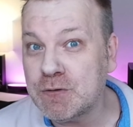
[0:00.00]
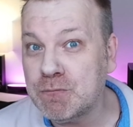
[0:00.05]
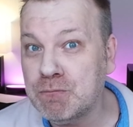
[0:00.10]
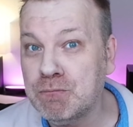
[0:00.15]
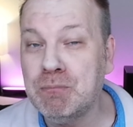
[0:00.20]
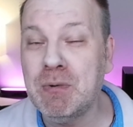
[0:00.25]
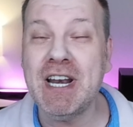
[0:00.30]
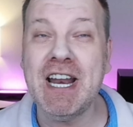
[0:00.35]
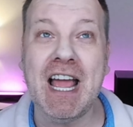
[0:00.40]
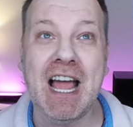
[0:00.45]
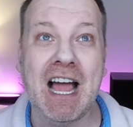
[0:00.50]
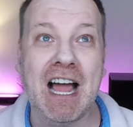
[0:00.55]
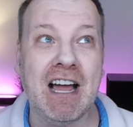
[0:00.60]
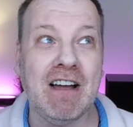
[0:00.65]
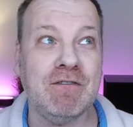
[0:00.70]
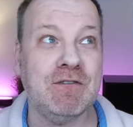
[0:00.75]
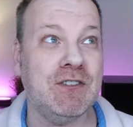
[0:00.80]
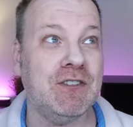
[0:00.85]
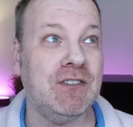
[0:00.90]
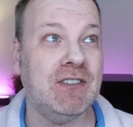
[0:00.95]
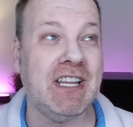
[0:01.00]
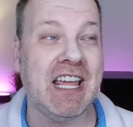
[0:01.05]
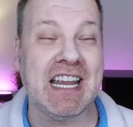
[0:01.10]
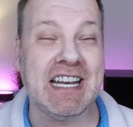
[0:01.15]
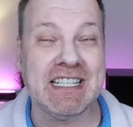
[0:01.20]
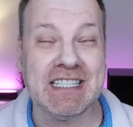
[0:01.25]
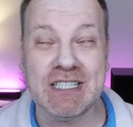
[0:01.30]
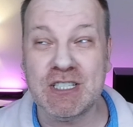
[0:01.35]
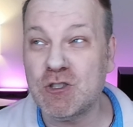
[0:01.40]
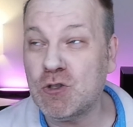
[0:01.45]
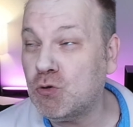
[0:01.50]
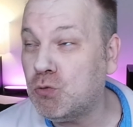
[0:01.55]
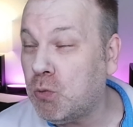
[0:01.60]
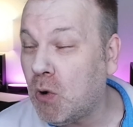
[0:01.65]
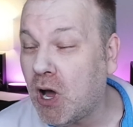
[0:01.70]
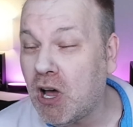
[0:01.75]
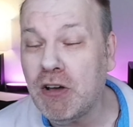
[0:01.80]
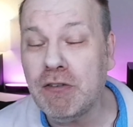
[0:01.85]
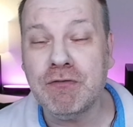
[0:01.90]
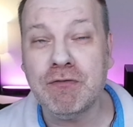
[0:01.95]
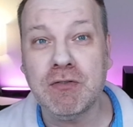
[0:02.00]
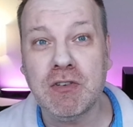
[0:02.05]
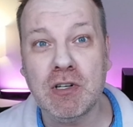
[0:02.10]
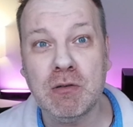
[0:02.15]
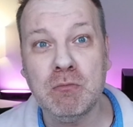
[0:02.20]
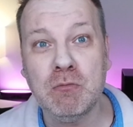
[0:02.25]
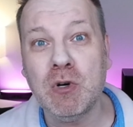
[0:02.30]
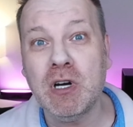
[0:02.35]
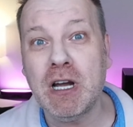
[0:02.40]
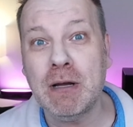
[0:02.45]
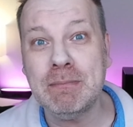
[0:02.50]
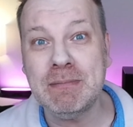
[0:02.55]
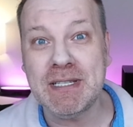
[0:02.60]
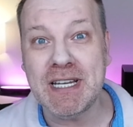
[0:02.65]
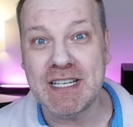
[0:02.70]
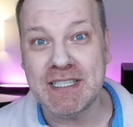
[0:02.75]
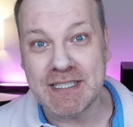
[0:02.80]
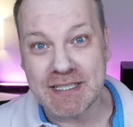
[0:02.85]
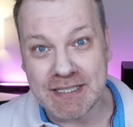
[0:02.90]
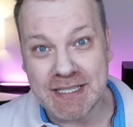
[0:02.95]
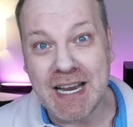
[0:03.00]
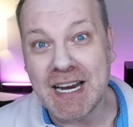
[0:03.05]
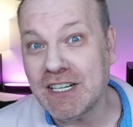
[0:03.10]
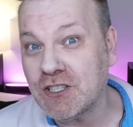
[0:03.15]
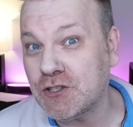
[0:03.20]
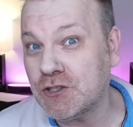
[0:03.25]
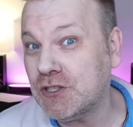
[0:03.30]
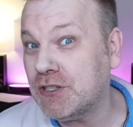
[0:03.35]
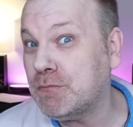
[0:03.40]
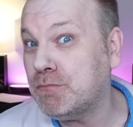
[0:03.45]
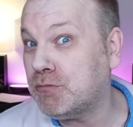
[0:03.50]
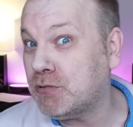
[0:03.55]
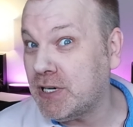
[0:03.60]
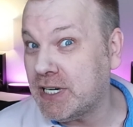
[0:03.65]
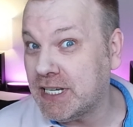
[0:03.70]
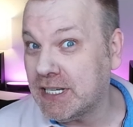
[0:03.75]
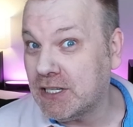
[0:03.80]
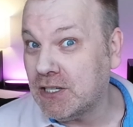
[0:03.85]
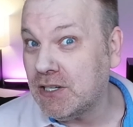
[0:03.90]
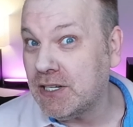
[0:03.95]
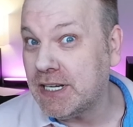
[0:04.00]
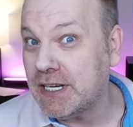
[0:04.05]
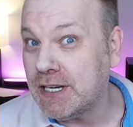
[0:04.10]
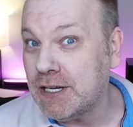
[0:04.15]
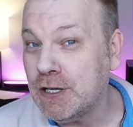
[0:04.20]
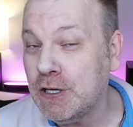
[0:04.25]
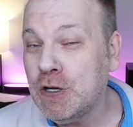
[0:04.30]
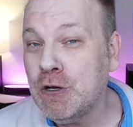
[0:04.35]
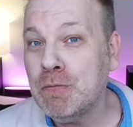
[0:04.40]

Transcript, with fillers: but after like twelve firmware updates, it's actually pretty good,